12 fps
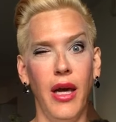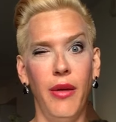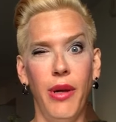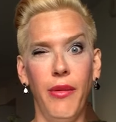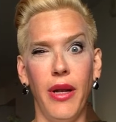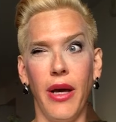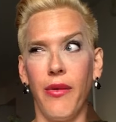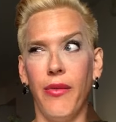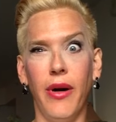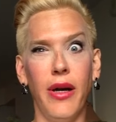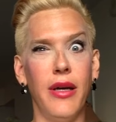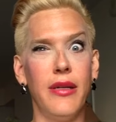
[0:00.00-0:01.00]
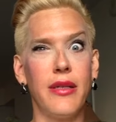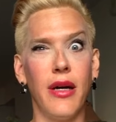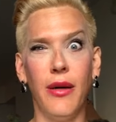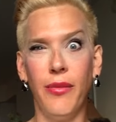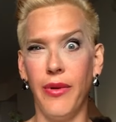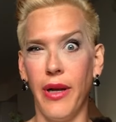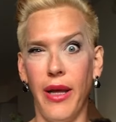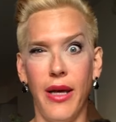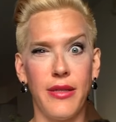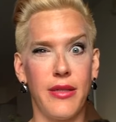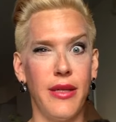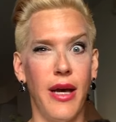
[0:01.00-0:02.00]
People are like, what is up with that
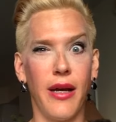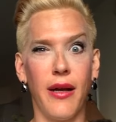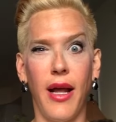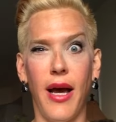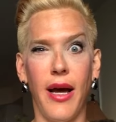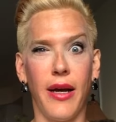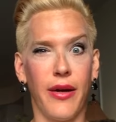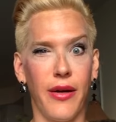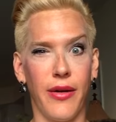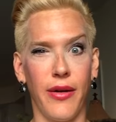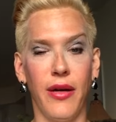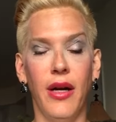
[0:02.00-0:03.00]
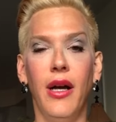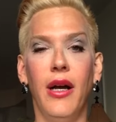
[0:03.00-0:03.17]
snuggle eye girl?